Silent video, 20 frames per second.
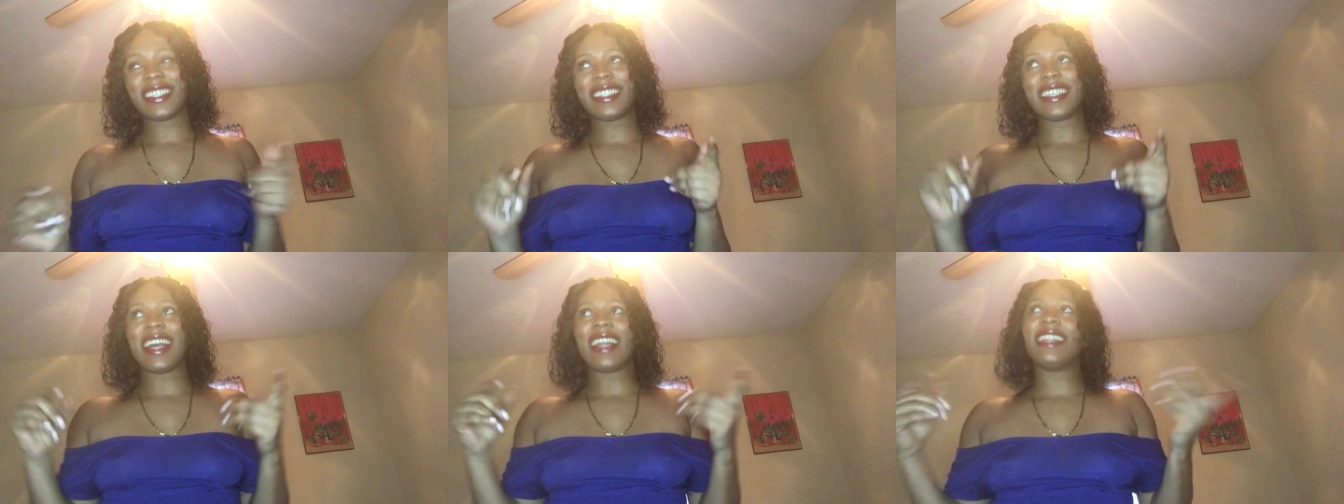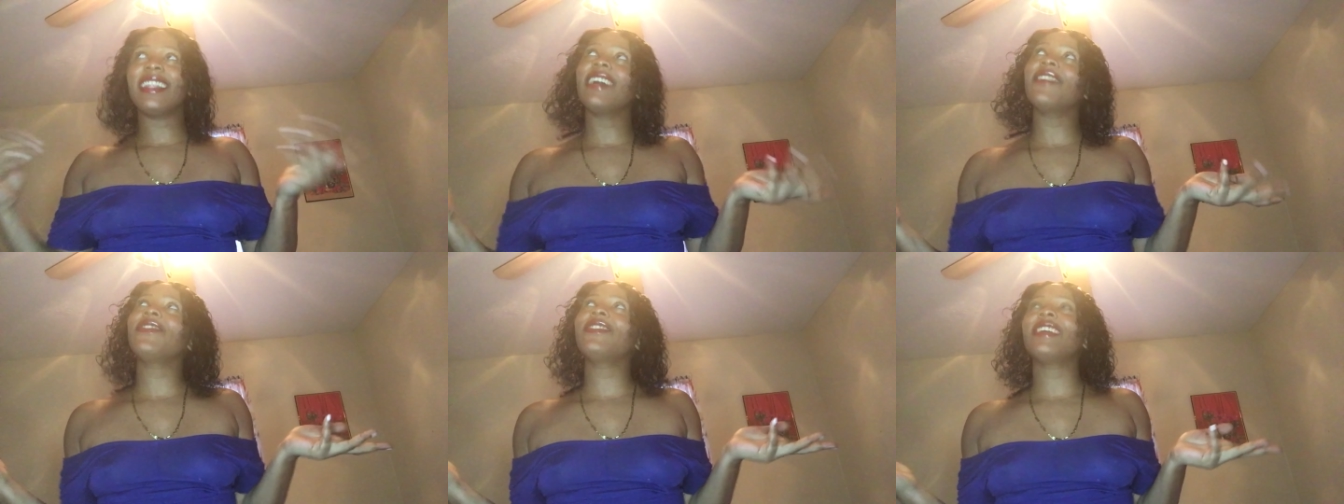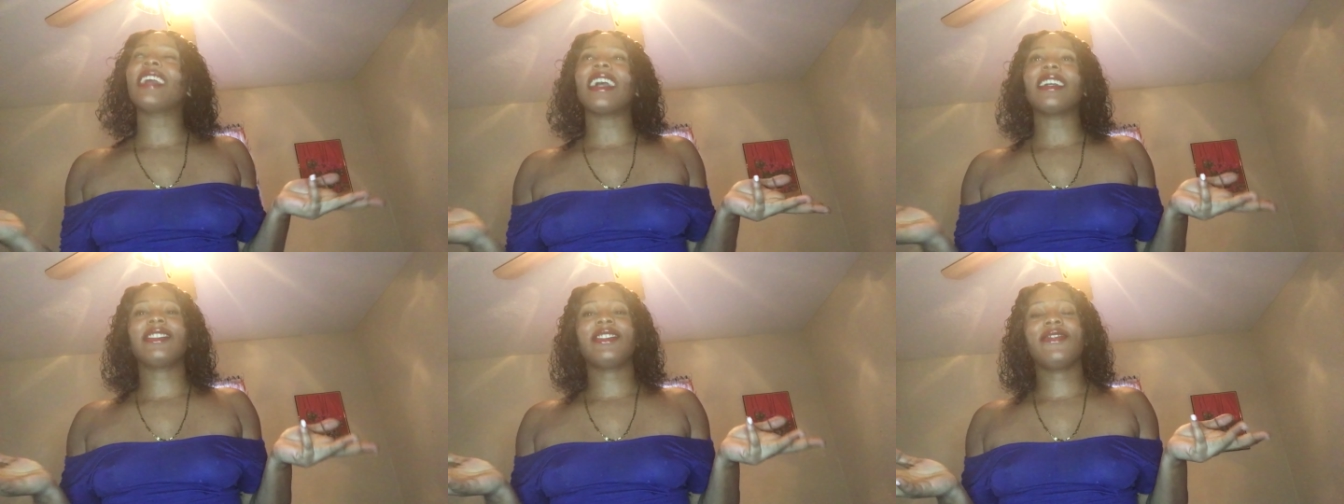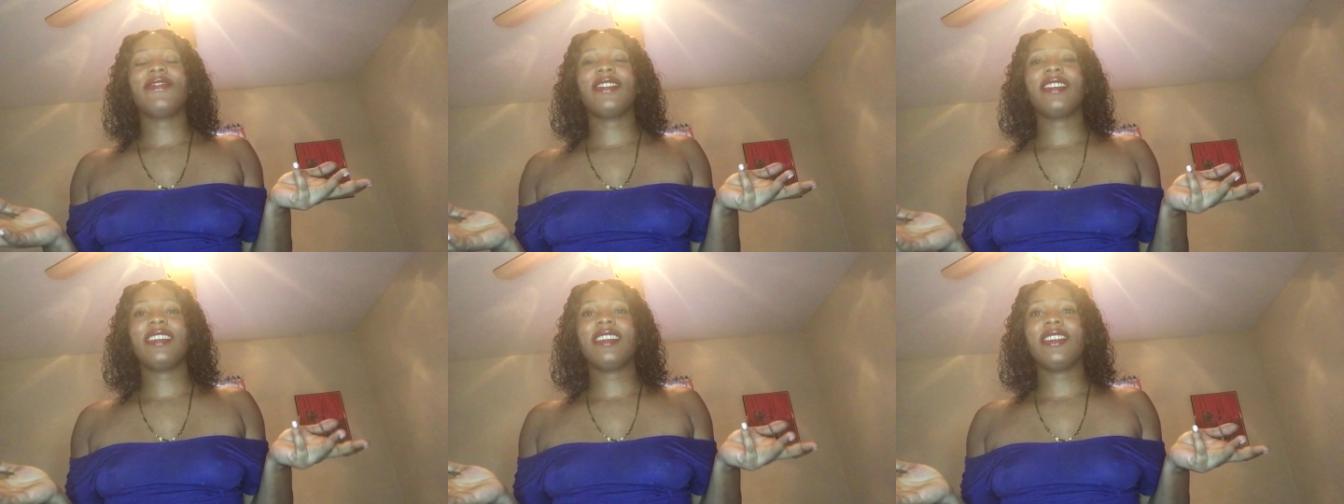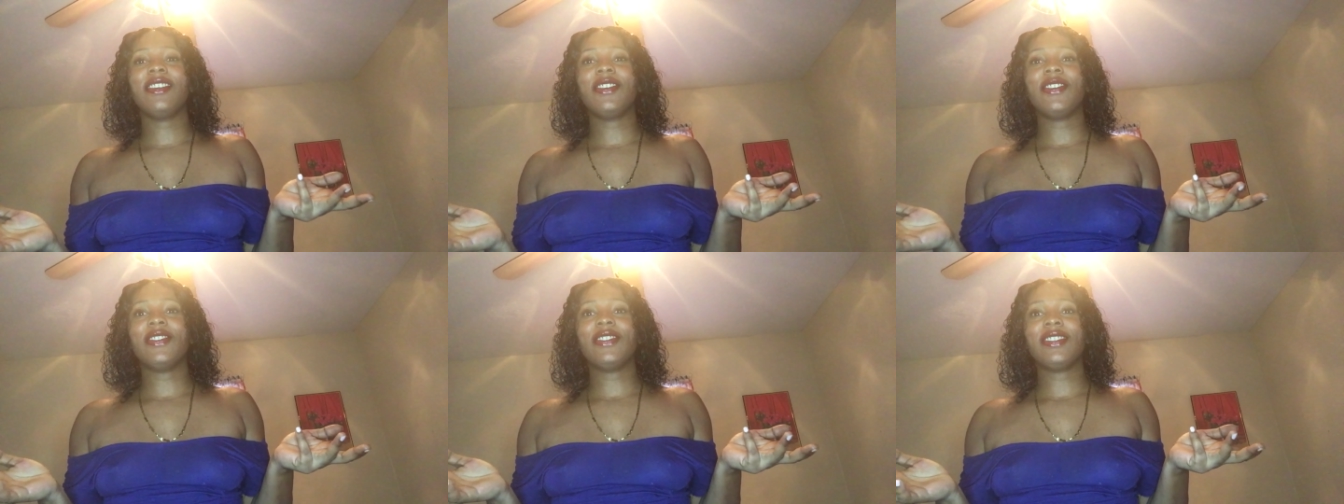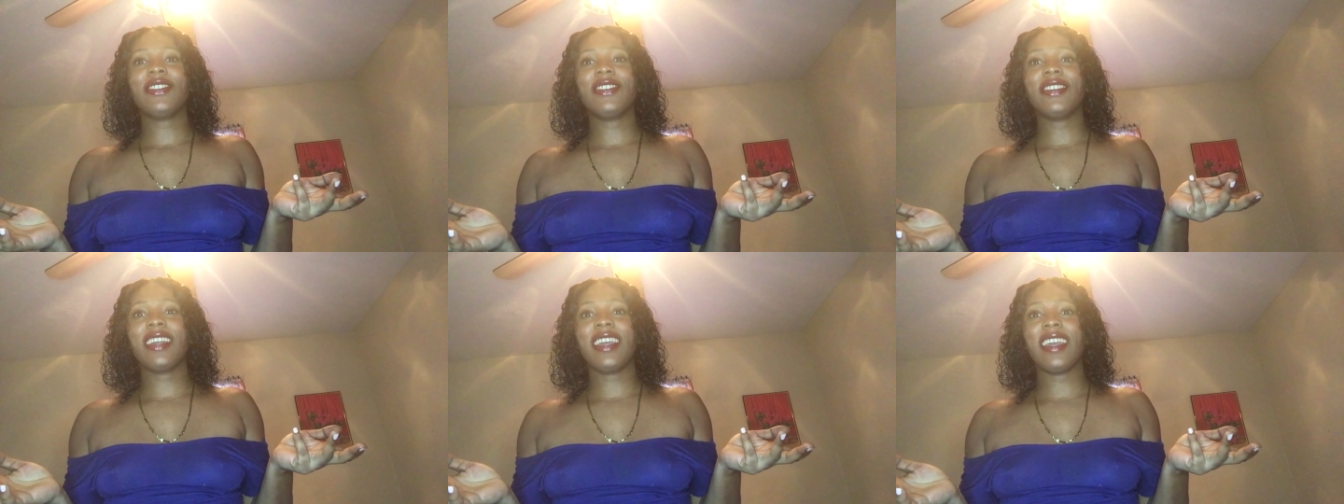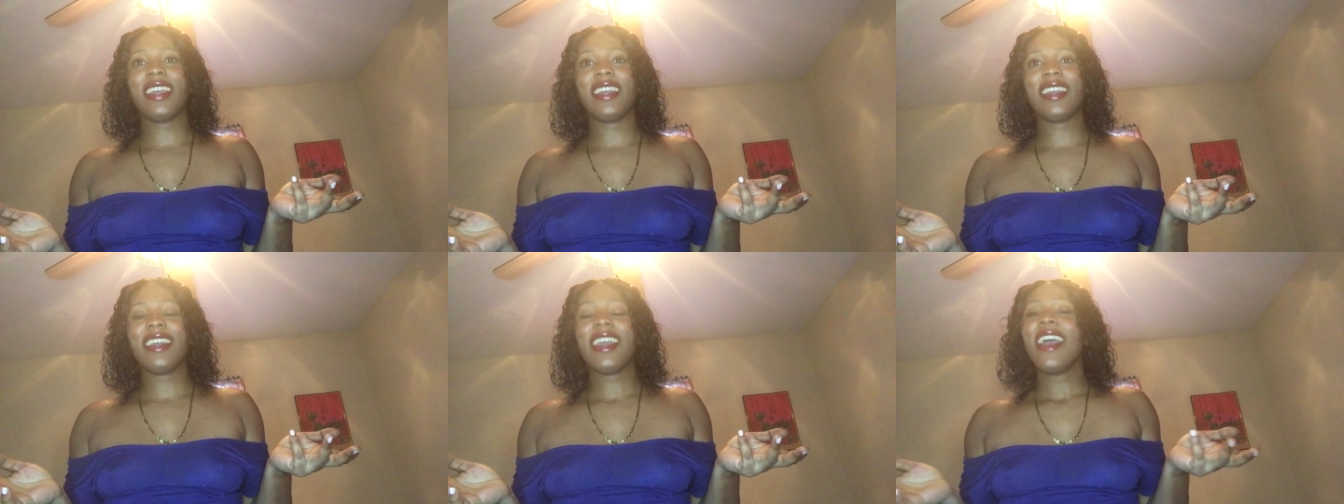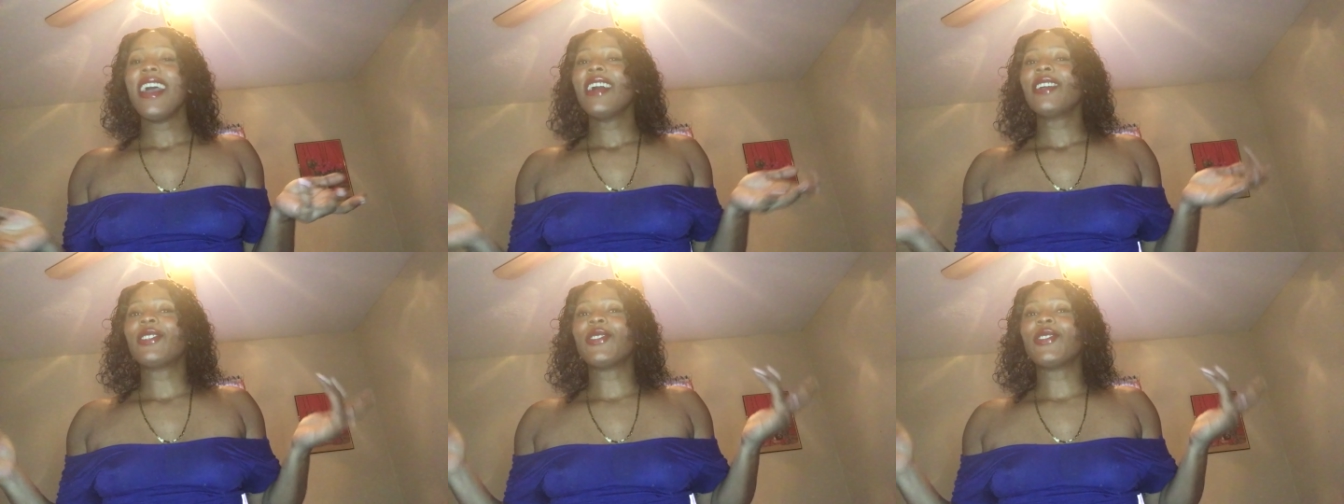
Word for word: because I love reaction videos, okay?